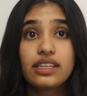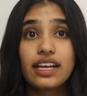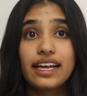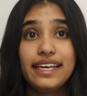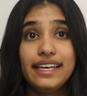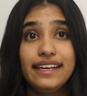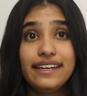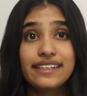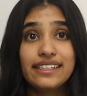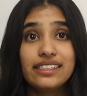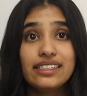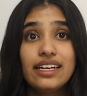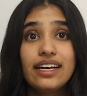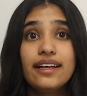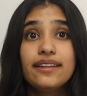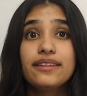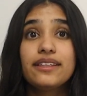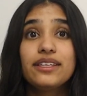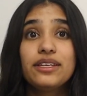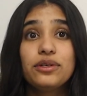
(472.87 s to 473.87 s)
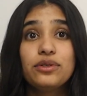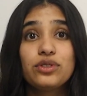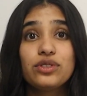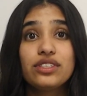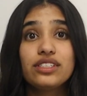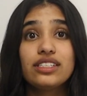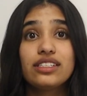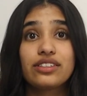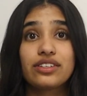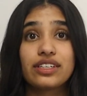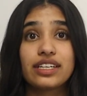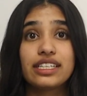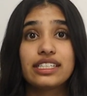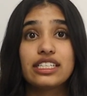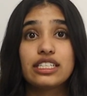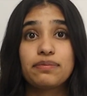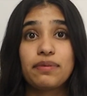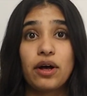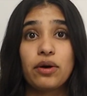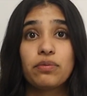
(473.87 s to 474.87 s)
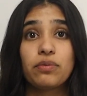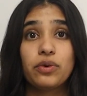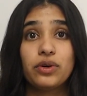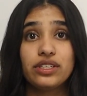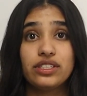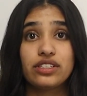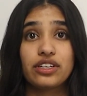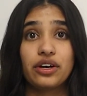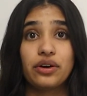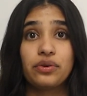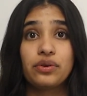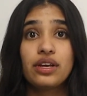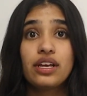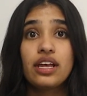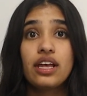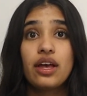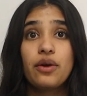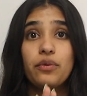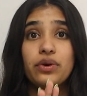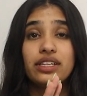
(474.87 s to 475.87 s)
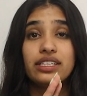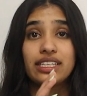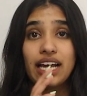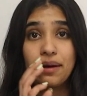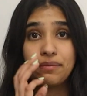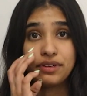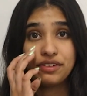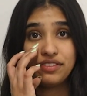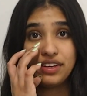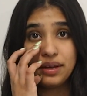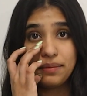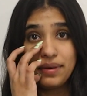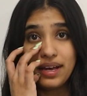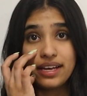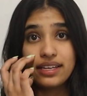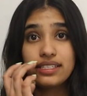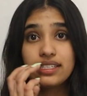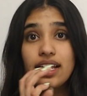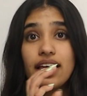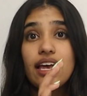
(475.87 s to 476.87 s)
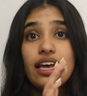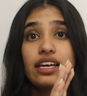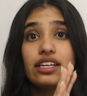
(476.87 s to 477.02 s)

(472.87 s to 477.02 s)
Here, the user is learning to spell Morse code with adaptive EMS.